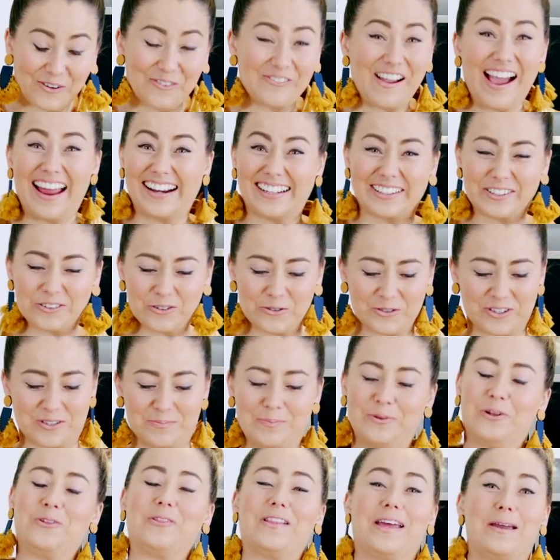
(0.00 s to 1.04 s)
I've had a little
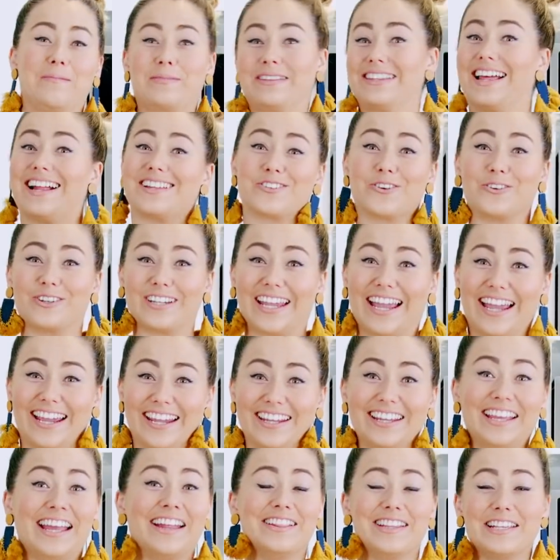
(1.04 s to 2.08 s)
spill there, but that's
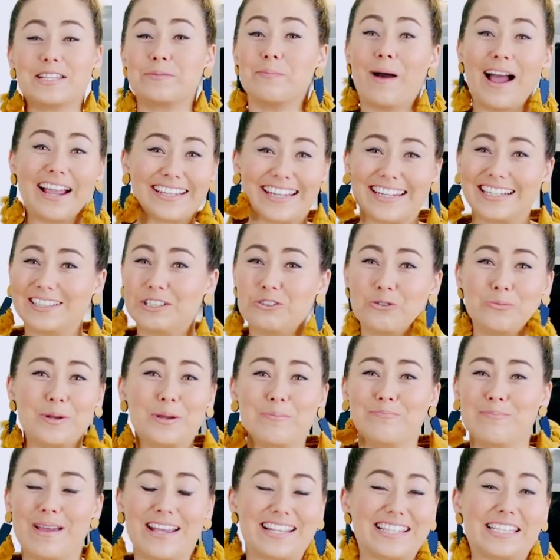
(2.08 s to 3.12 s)
okay. This might get a little
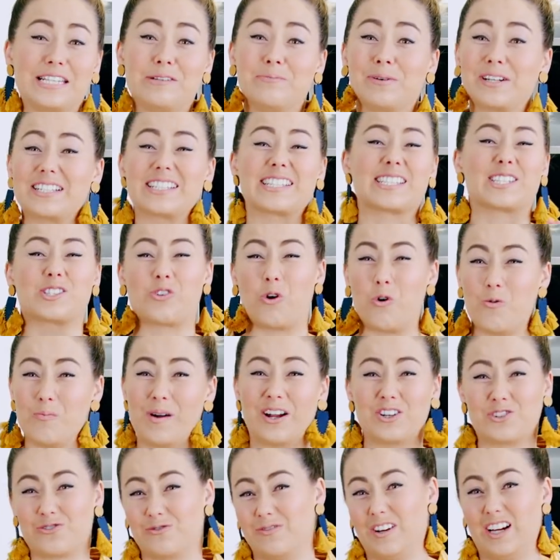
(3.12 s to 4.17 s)
bit messy, but it's so
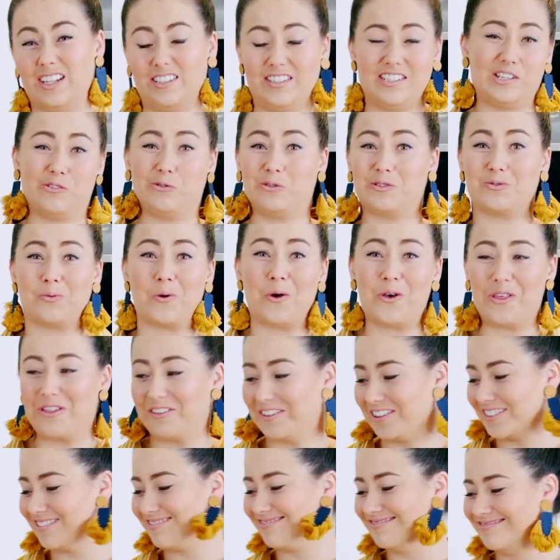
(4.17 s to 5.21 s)
much fun, so it's worth
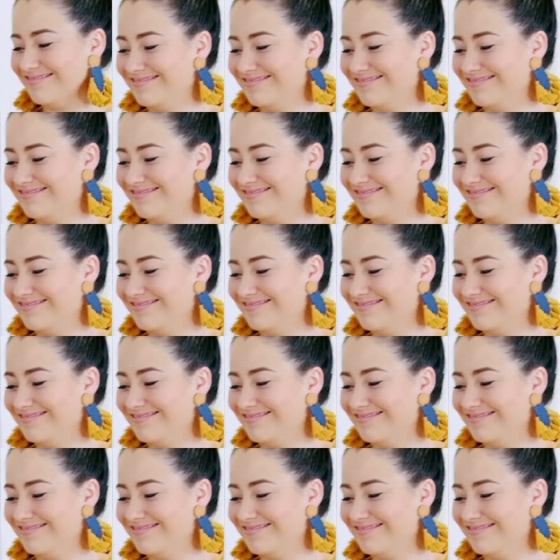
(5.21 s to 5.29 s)
it.